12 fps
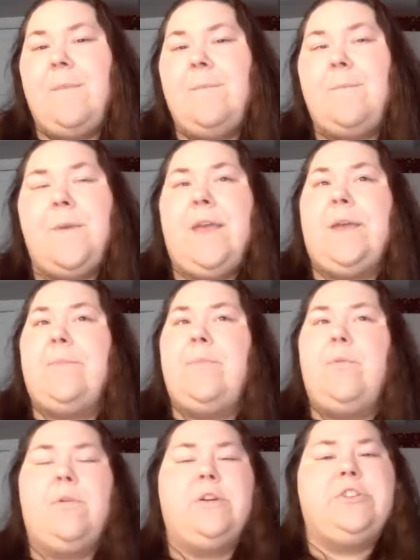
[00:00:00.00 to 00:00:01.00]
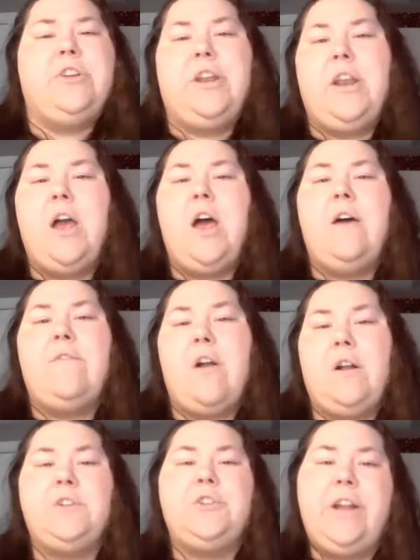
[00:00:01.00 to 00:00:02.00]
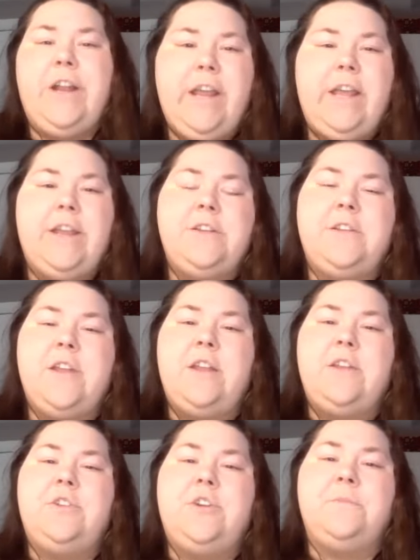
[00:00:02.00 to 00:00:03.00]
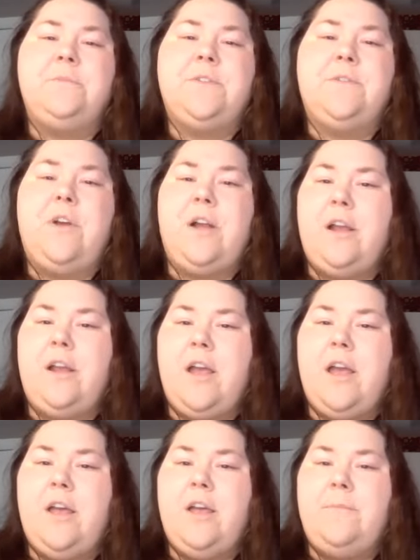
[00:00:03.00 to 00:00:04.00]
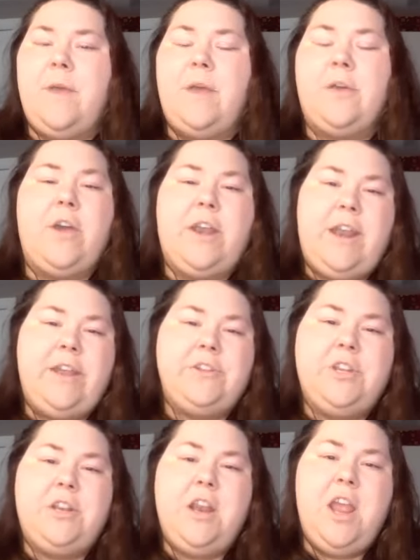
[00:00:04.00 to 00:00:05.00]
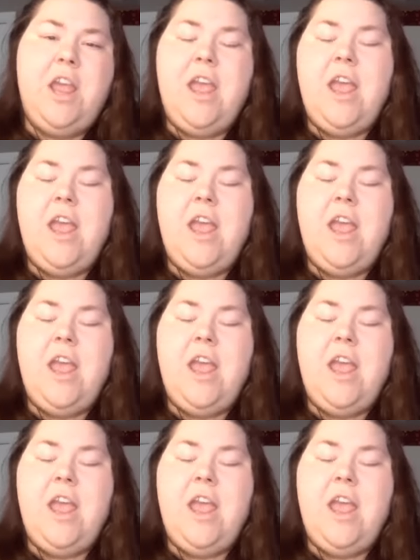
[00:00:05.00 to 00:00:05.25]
a big portion of our training in terms of our accreditation.